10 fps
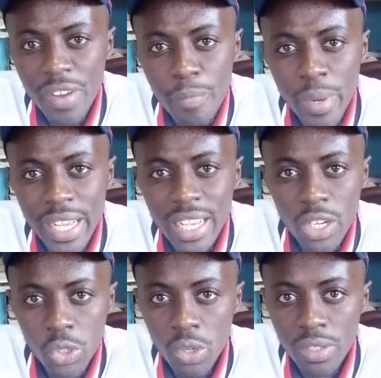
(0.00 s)
of
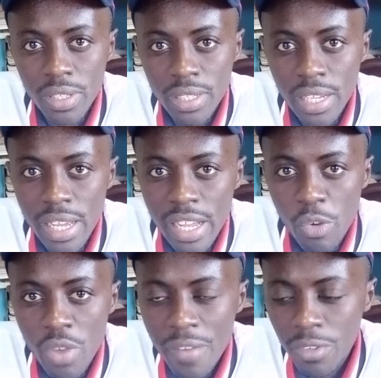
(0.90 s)
applications.
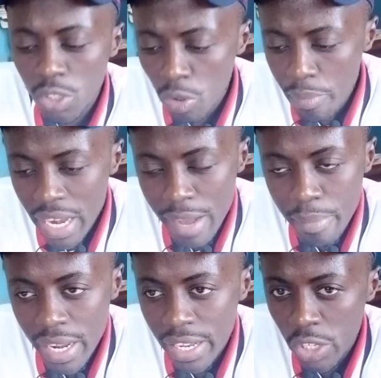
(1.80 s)
We have so many
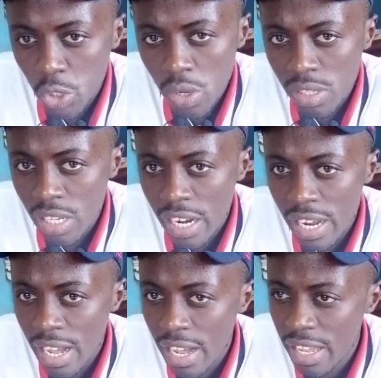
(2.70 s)
applications,
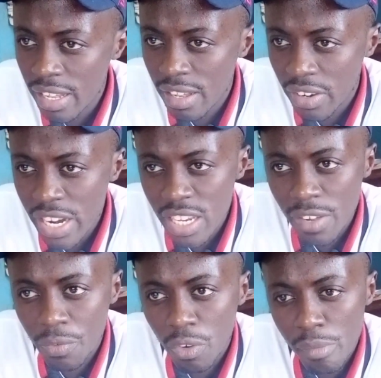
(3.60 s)
and
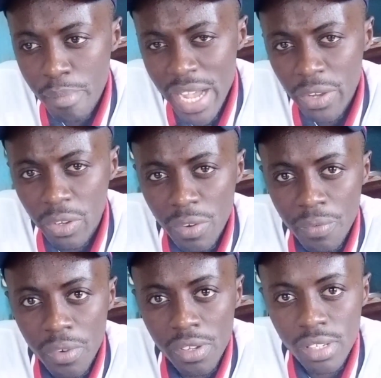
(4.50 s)
ranging from
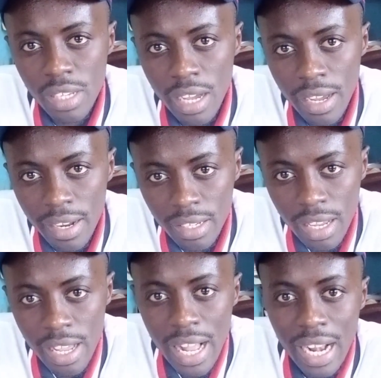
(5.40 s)
microphones,
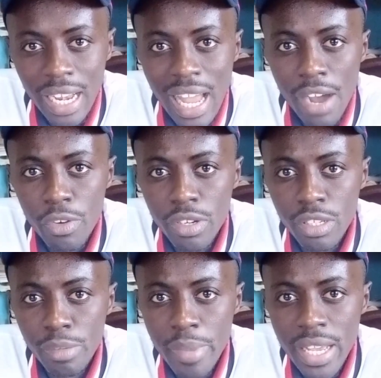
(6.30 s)

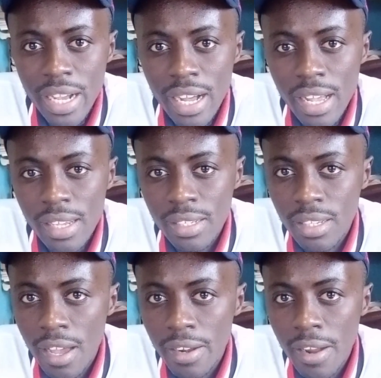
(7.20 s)

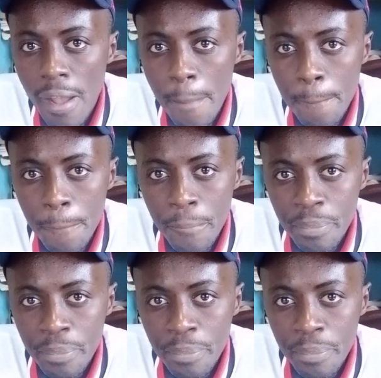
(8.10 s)
loudspeakers, and